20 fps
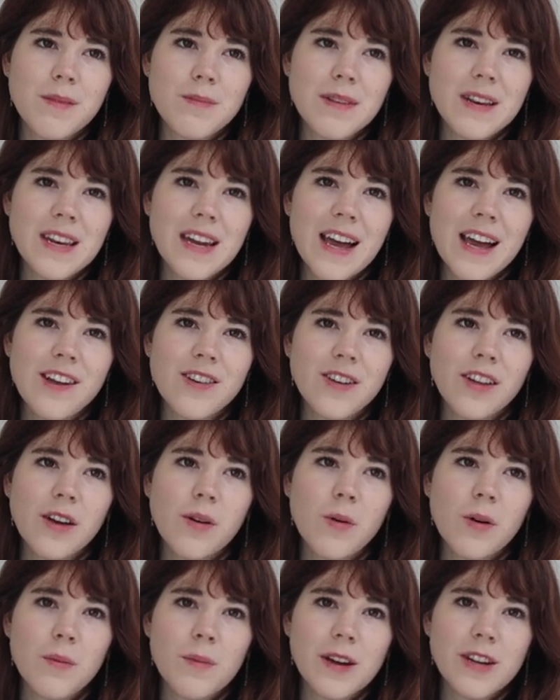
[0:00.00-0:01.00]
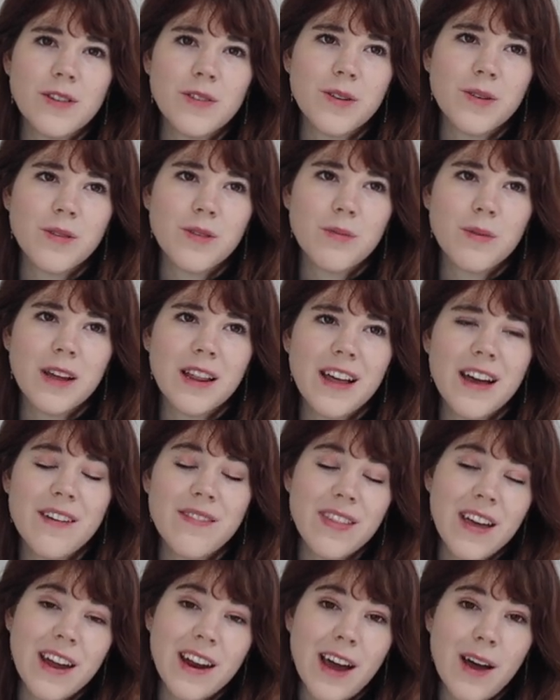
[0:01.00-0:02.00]
like, midnight, and you're like, what am I doing with my
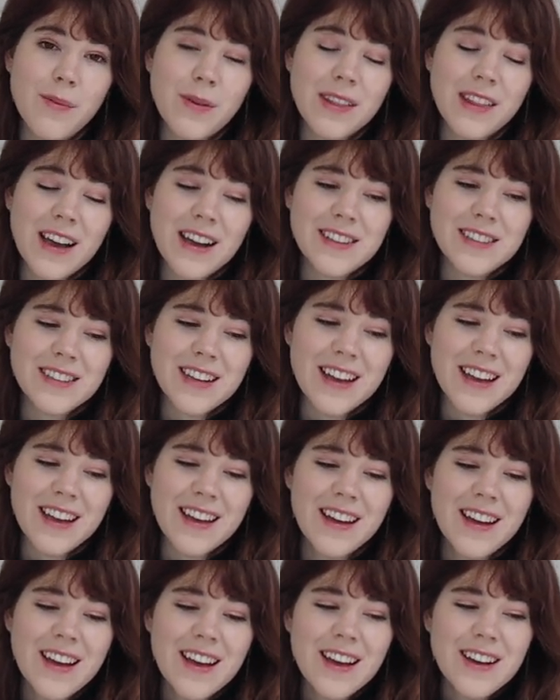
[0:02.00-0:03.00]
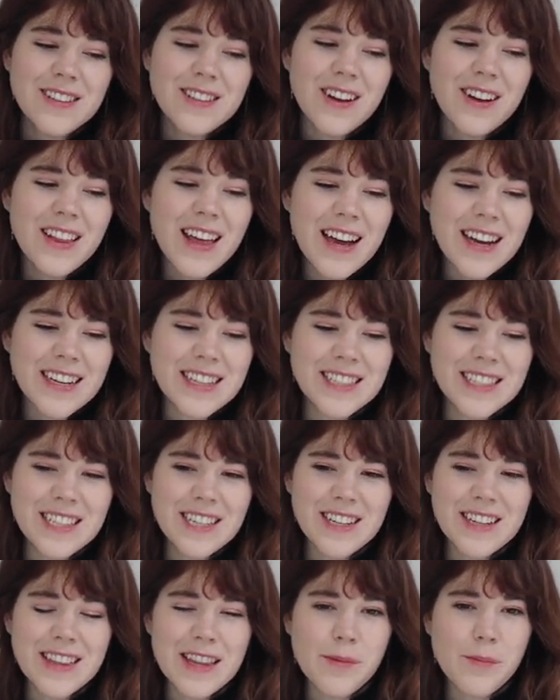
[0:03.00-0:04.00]
life? That happened last night. So all that
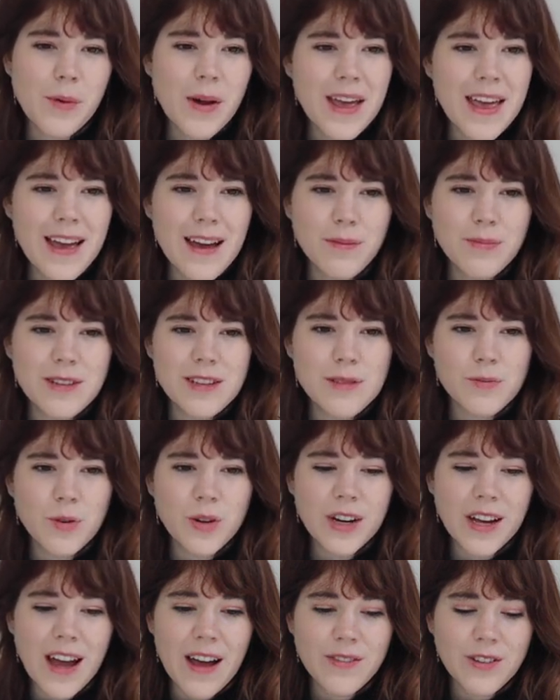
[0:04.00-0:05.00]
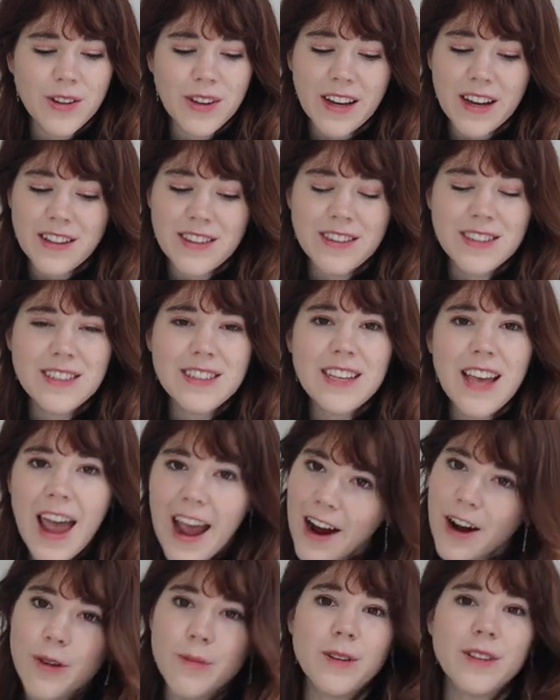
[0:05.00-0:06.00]
considered, and then waking up this morning after, like, a
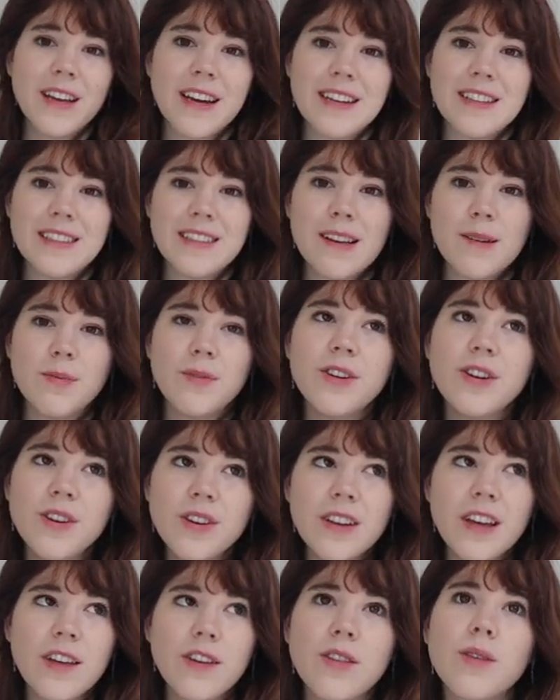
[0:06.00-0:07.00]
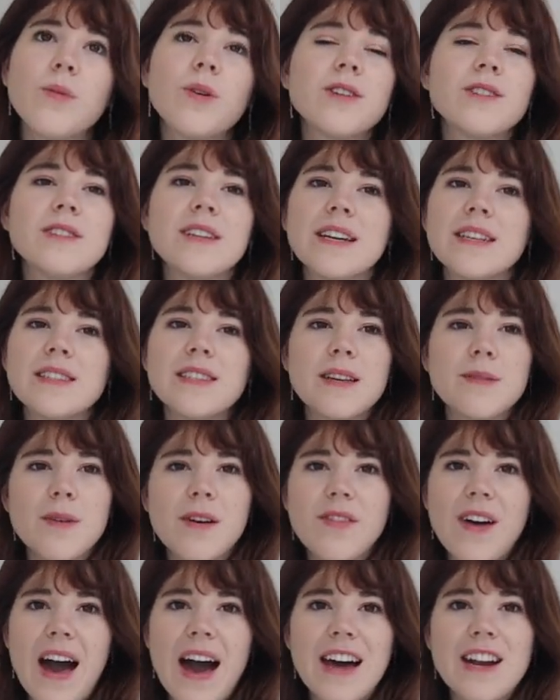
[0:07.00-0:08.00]
terrible night's sleep, literally, like, the worst night's sleep
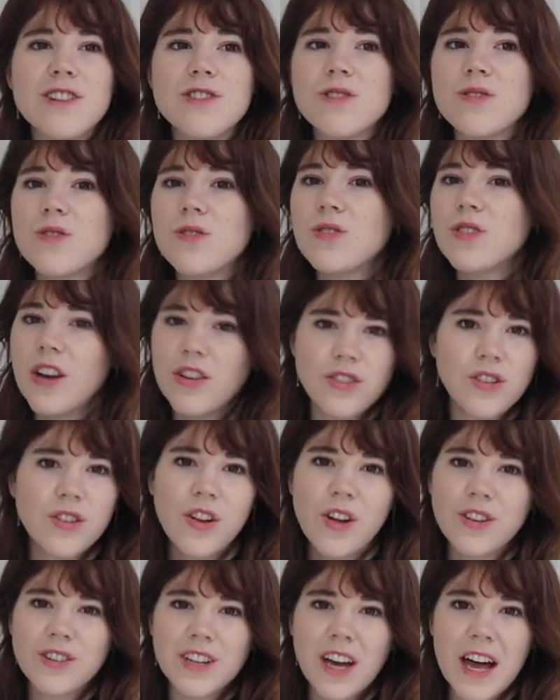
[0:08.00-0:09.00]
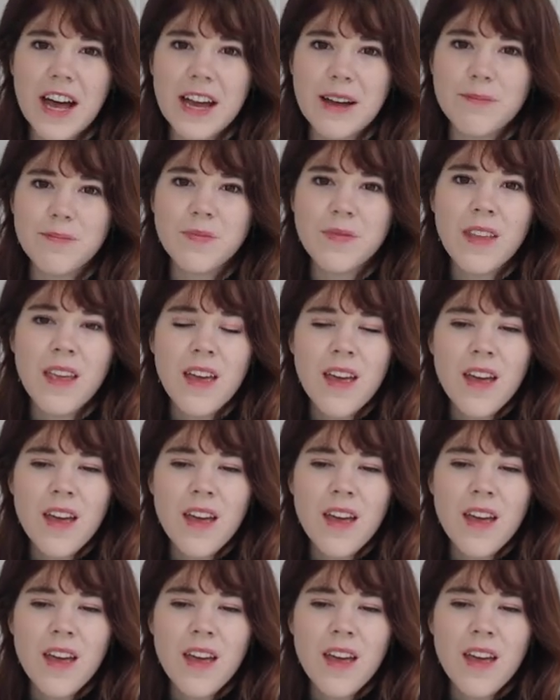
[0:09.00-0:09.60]
I've had in such a long time.